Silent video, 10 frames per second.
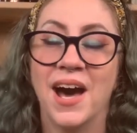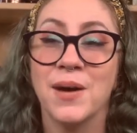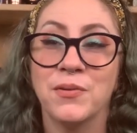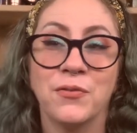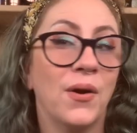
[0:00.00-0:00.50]

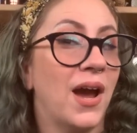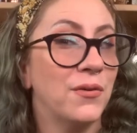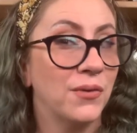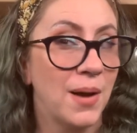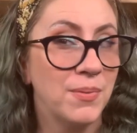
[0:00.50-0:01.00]
before I
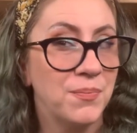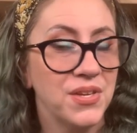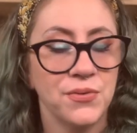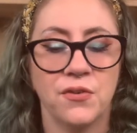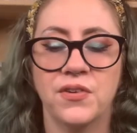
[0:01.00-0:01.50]
wrap up
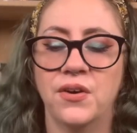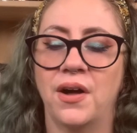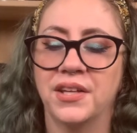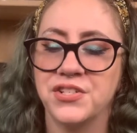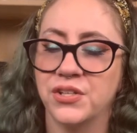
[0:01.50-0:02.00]
this review,
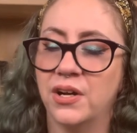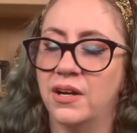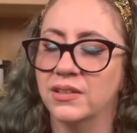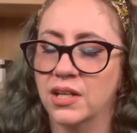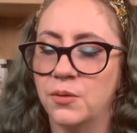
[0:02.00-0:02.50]
I'll let you know
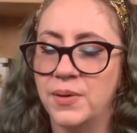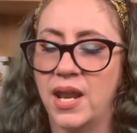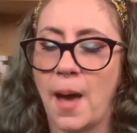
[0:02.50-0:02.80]
a little bit